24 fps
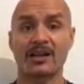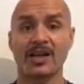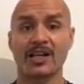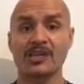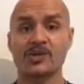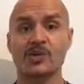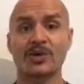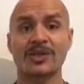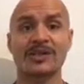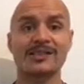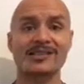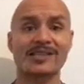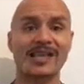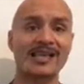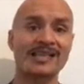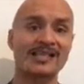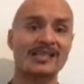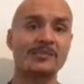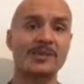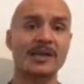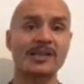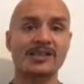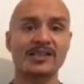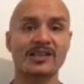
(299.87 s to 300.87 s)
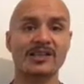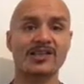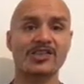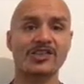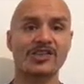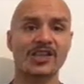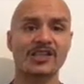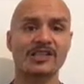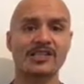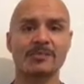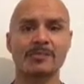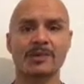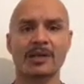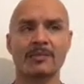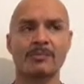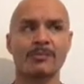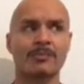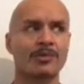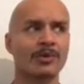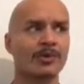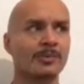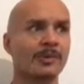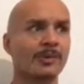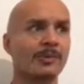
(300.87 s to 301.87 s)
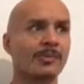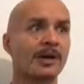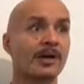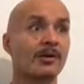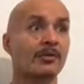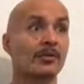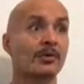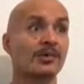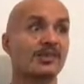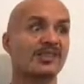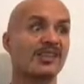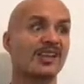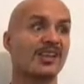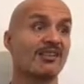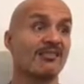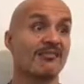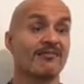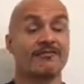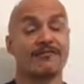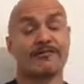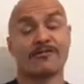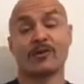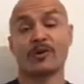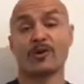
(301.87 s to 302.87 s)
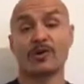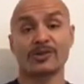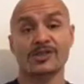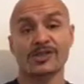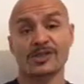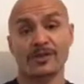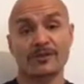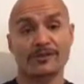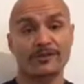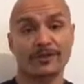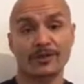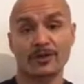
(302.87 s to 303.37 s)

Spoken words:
as well as estimating his chest to be probably about, what, say 40,